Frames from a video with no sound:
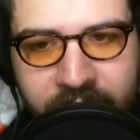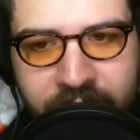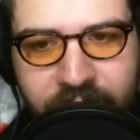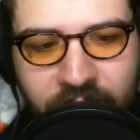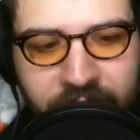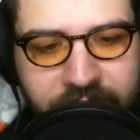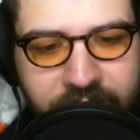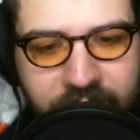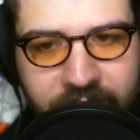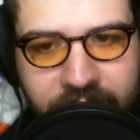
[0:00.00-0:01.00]
Dark
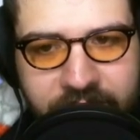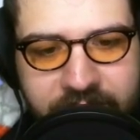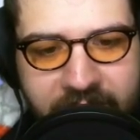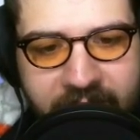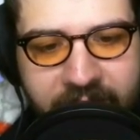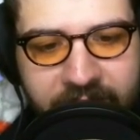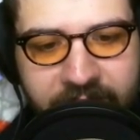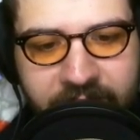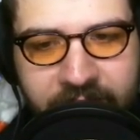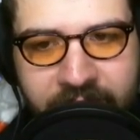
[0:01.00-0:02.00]
dirt,
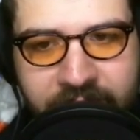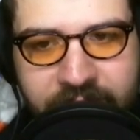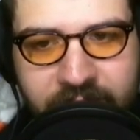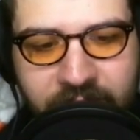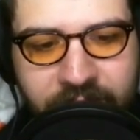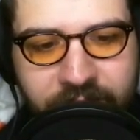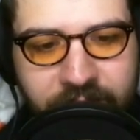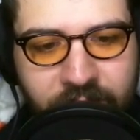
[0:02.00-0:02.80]
sand, stone.